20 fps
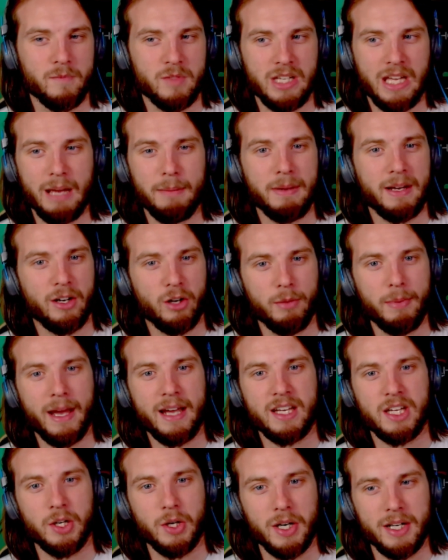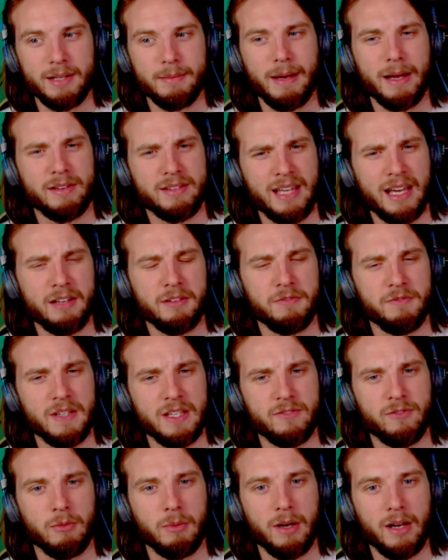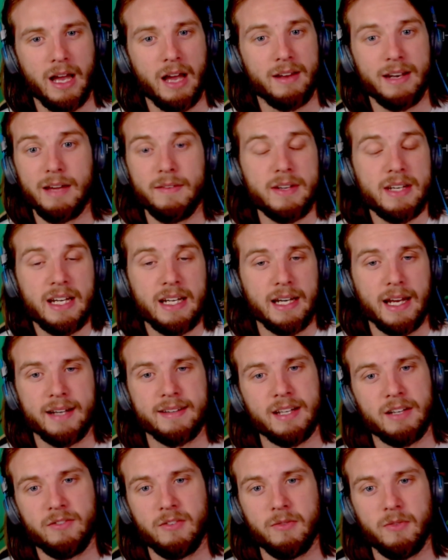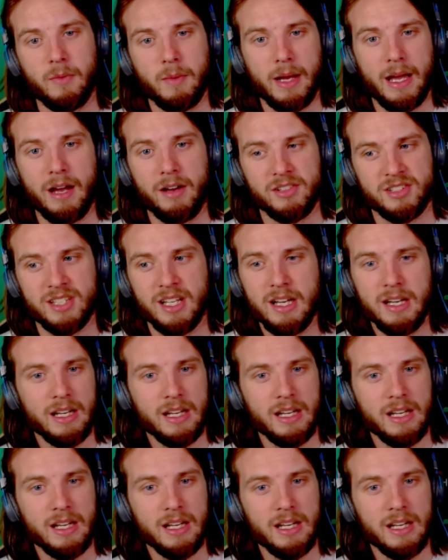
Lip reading: Camping in the backyard about 10 feet from our house. Not even kidding, like 10 feet from our house.